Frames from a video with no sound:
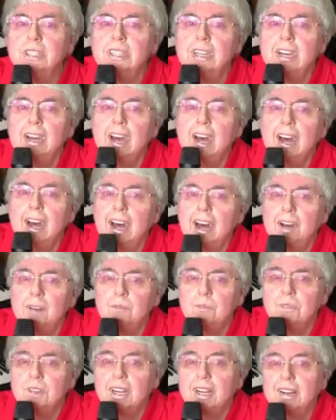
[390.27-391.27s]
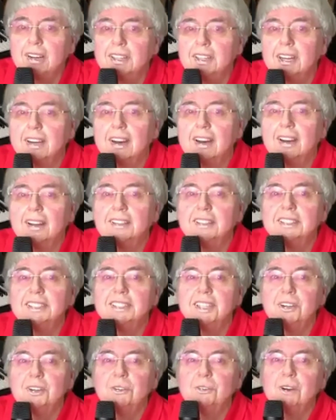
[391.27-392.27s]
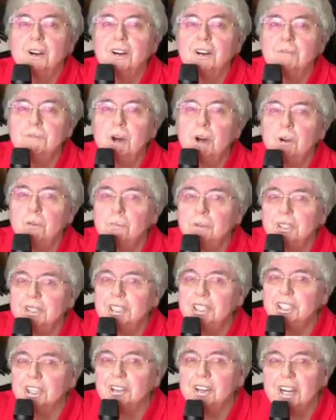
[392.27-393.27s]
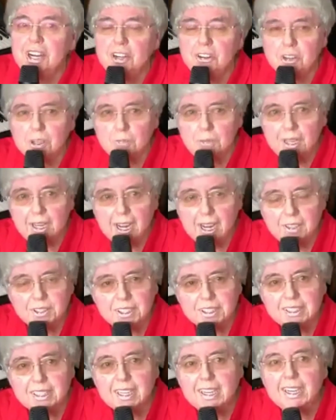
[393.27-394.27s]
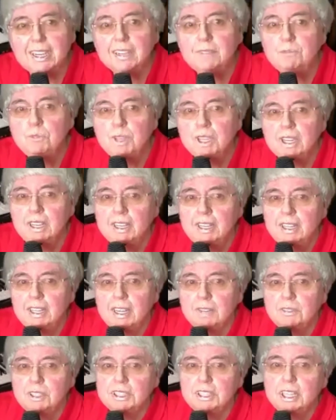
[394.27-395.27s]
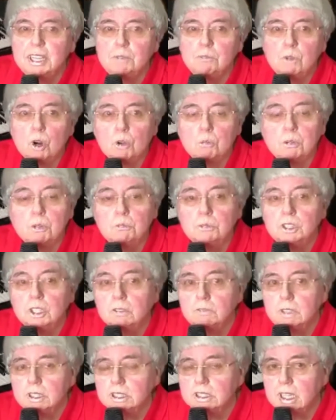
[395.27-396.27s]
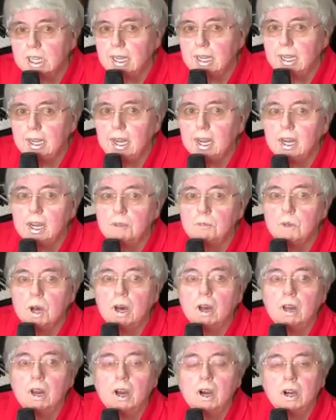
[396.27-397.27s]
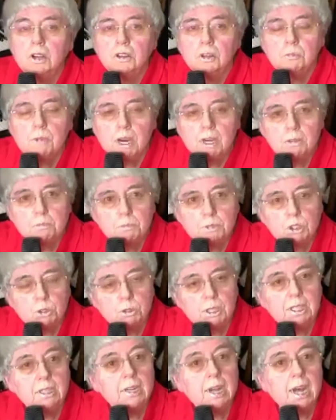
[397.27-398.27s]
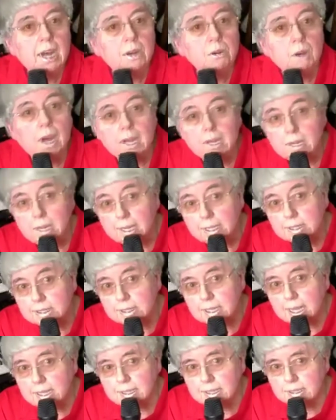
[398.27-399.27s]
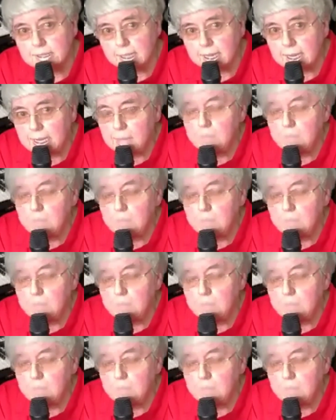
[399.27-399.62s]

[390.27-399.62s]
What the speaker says: And so I'm hoping that you're hearing me loud and clear. If there's any problems, obviously, I'll iron them out between now and next Saturday.